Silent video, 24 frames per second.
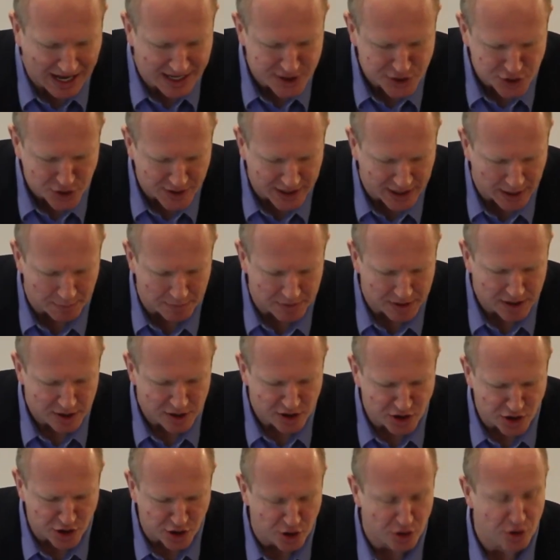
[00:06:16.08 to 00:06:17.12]
answered him,
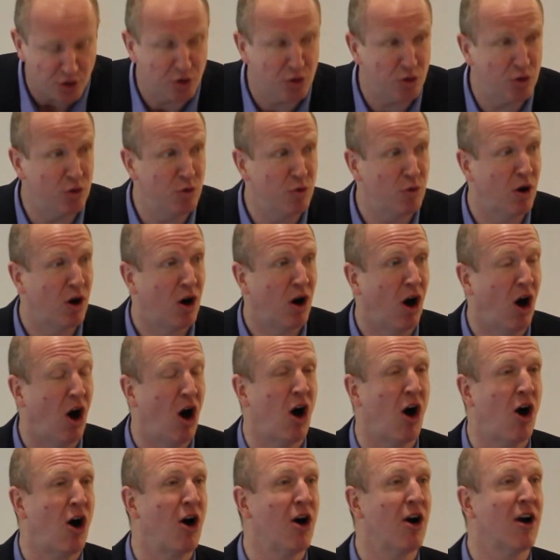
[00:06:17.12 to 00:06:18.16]
you
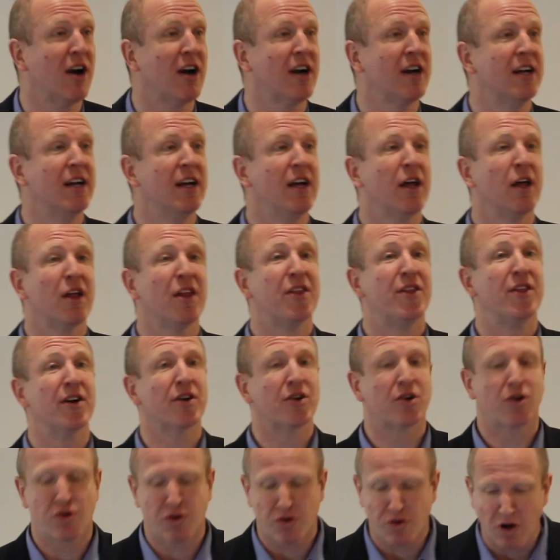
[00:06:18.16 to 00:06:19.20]
are
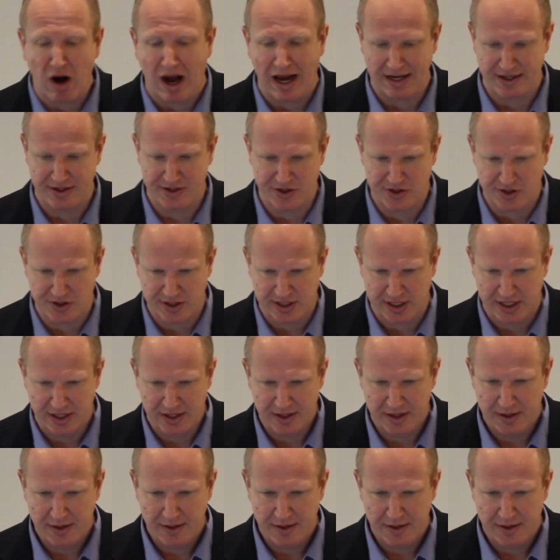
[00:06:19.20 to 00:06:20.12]
the Christ.